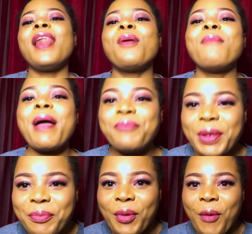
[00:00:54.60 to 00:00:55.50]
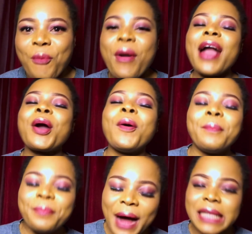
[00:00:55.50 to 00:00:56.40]
my people, welcome
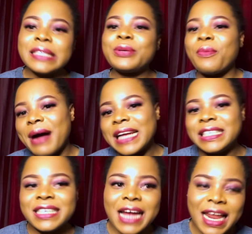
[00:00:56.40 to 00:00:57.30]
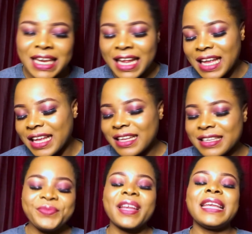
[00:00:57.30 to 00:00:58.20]
back to my channel.
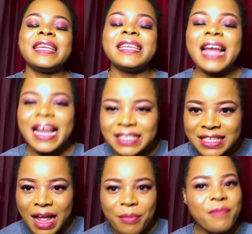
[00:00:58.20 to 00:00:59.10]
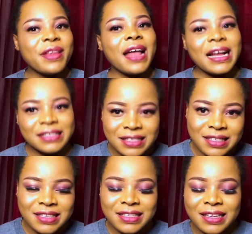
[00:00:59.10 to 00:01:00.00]
Yes, now maybe that.
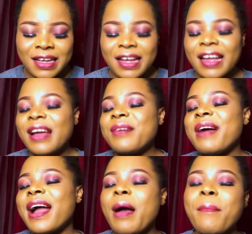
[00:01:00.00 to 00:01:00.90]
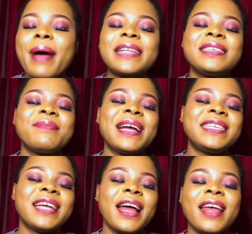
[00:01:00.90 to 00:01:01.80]
Welcome back to my
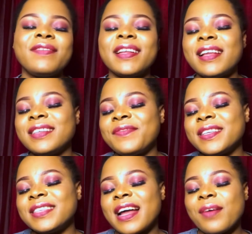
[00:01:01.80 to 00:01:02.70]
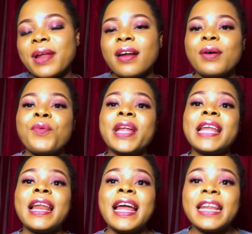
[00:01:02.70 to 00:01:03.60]
channel. Today is the first time coming up with the
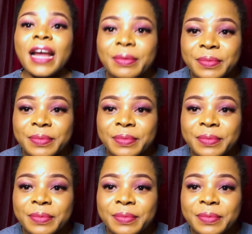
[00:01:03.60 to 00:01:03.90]
Lenam.